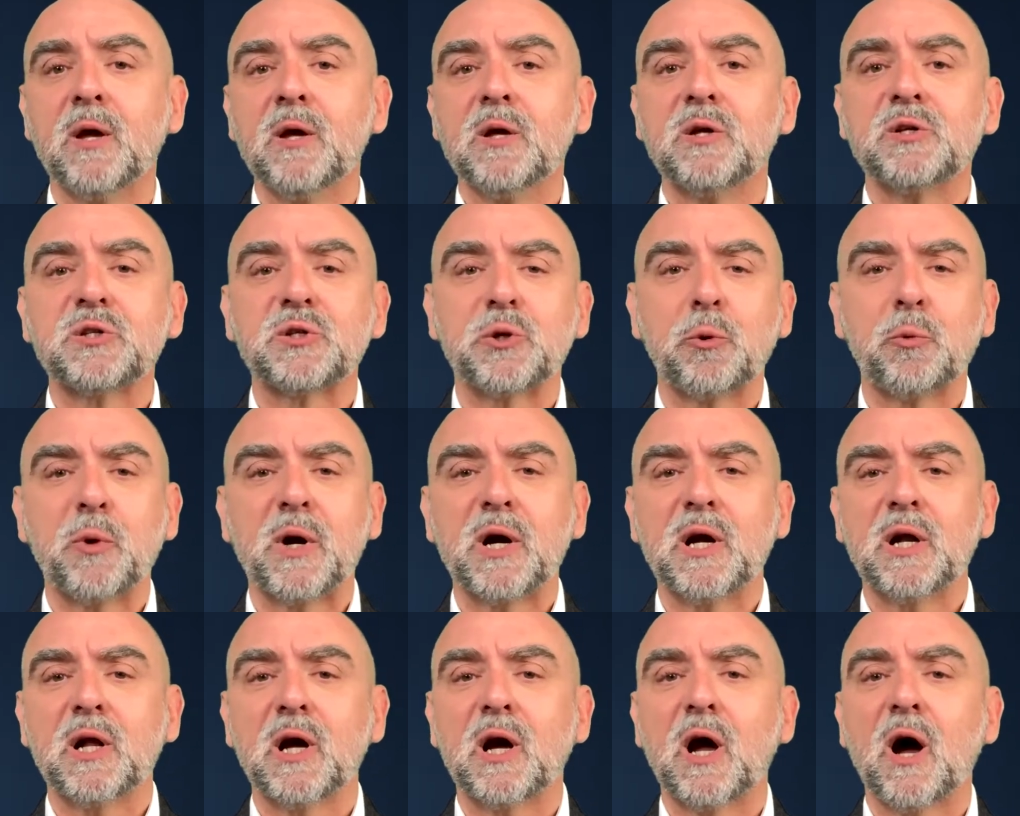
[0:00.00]
So we're
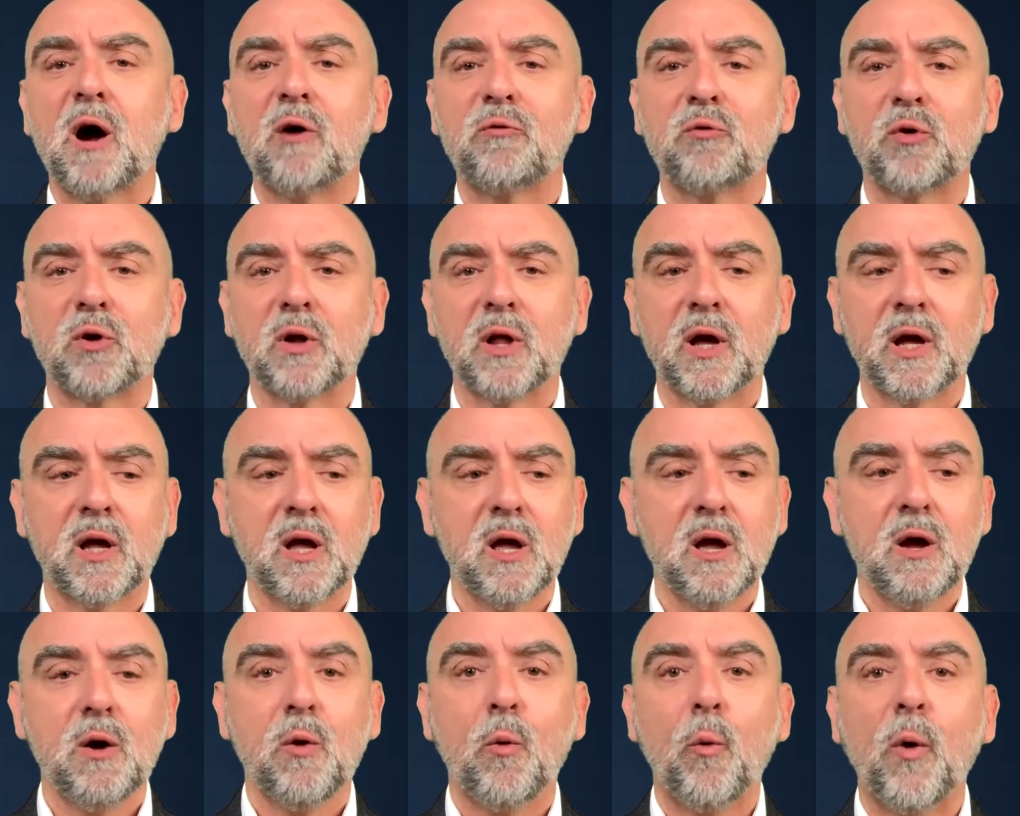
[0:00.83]
going to cover, like,
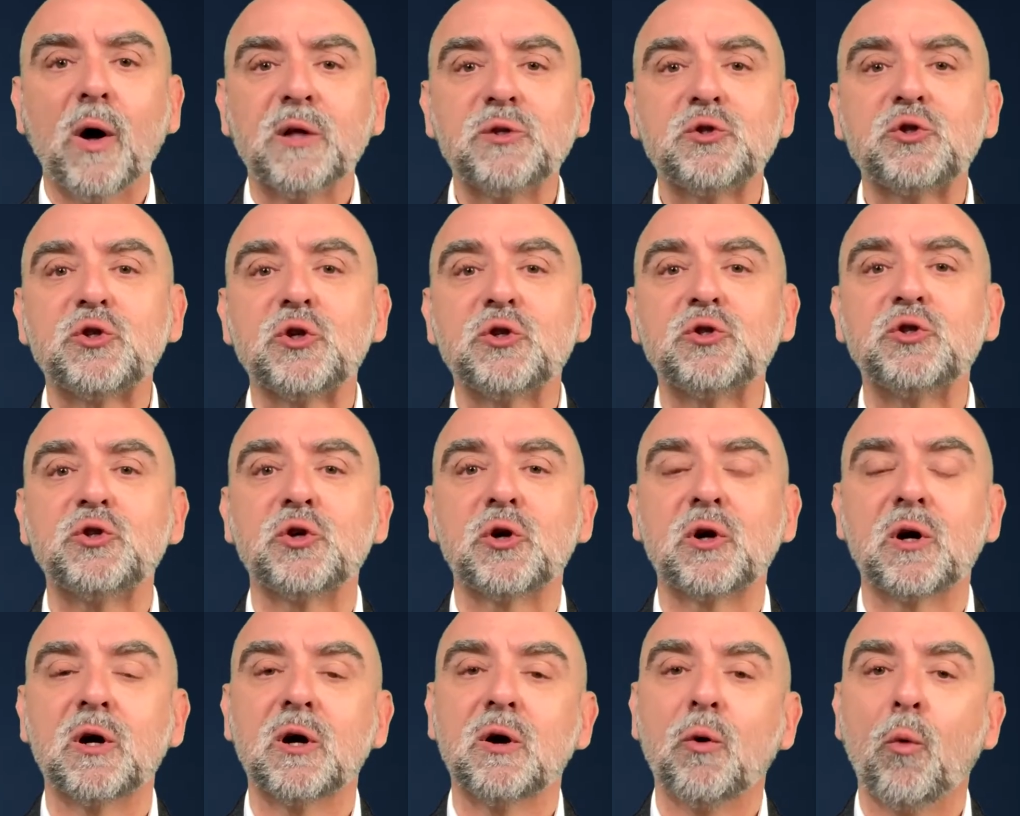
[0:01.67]
what should
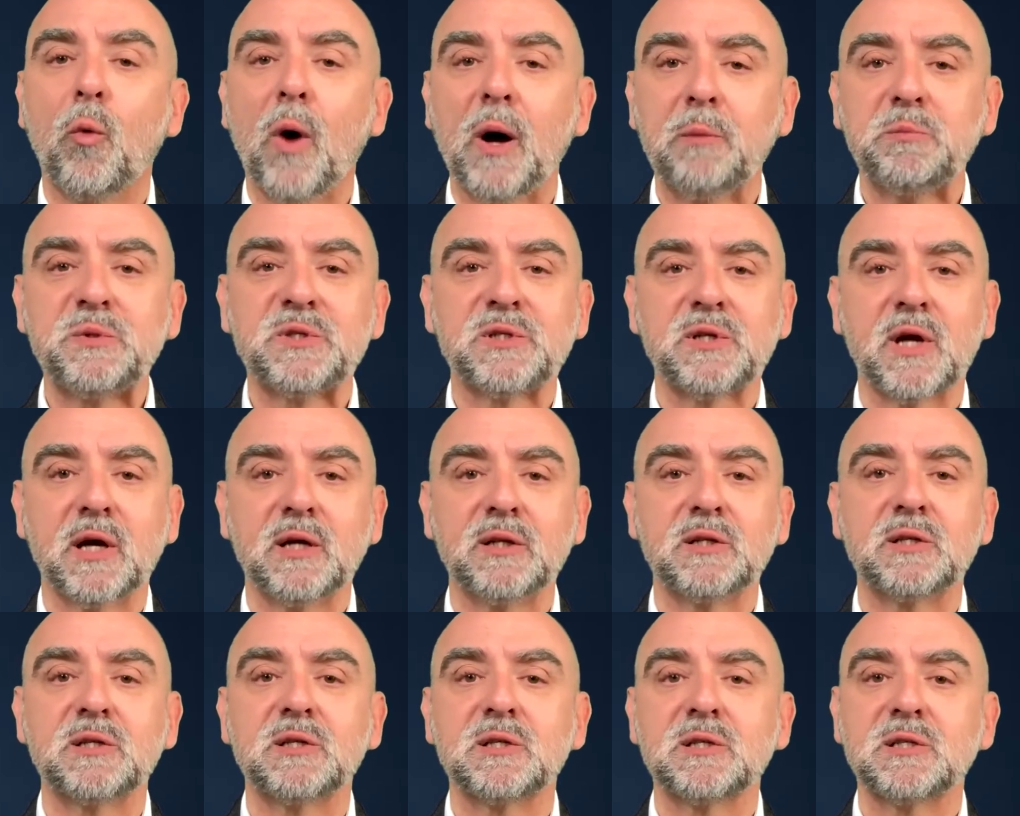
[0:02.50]
your
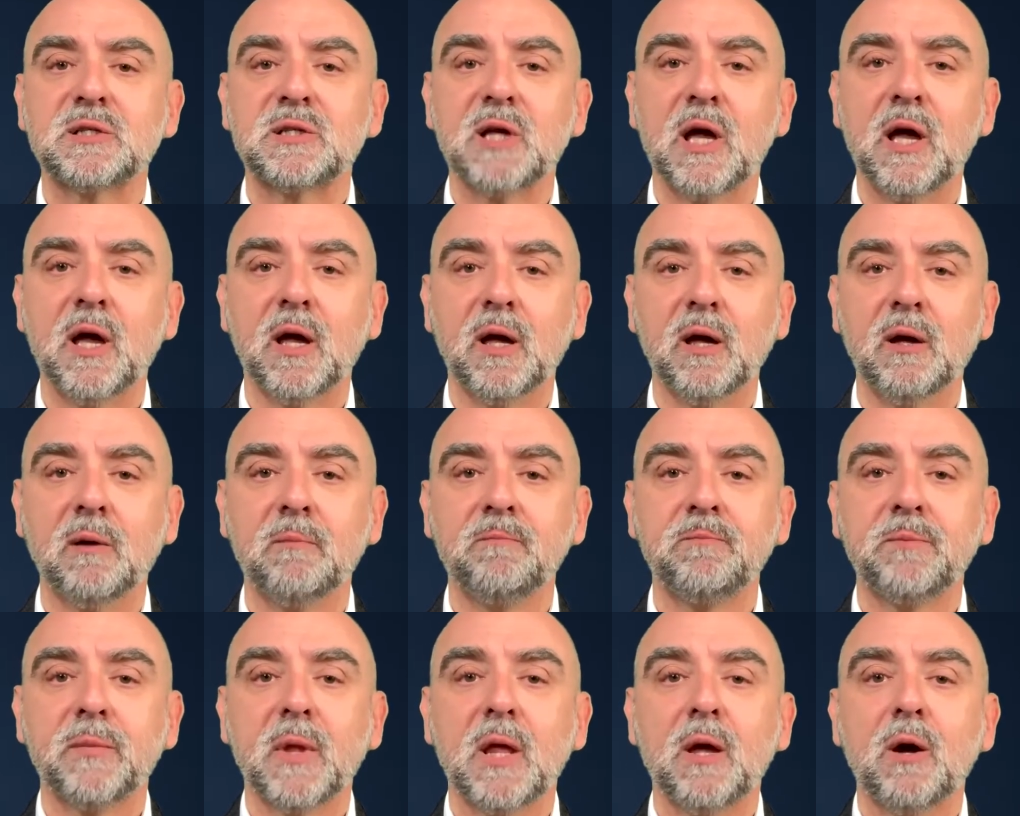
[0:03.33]
websites say?
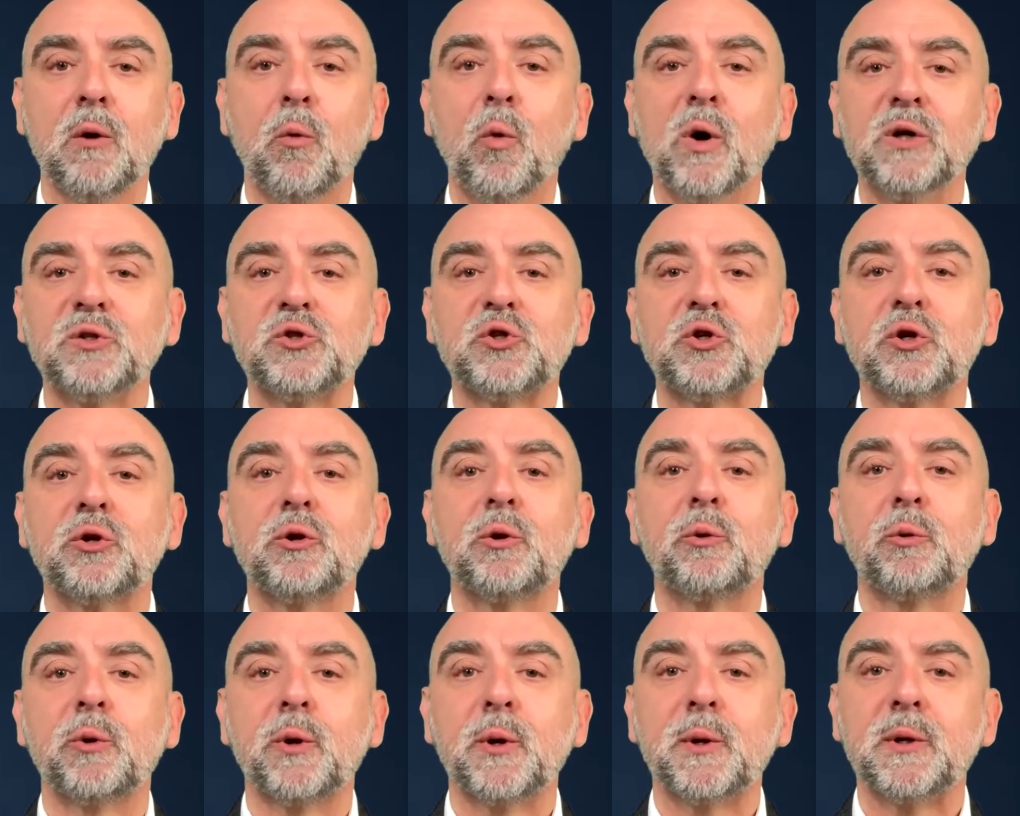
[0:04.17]
What should
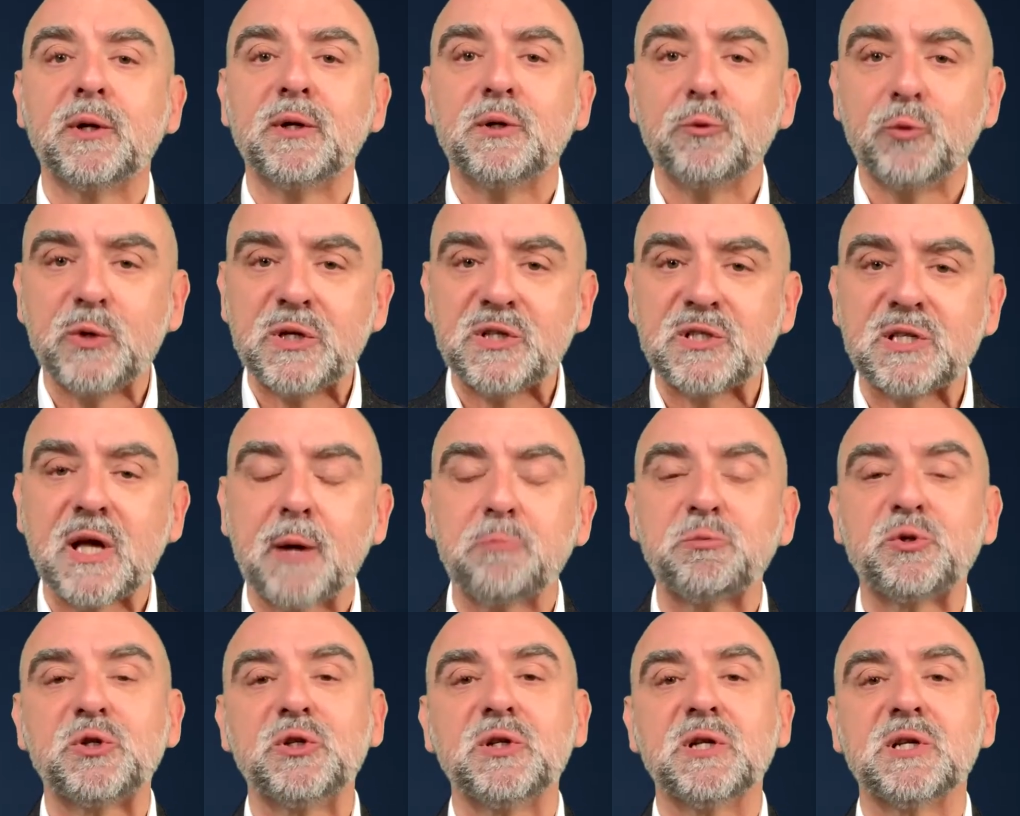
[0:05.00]
your
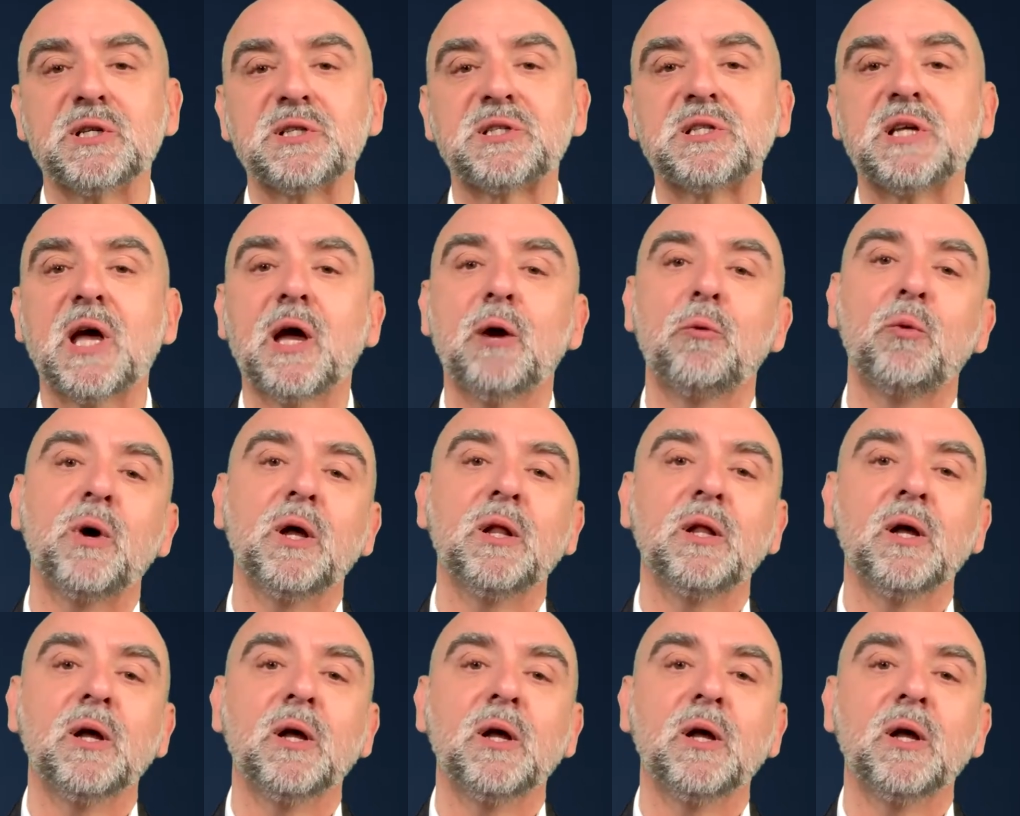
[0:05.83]
receptionist say when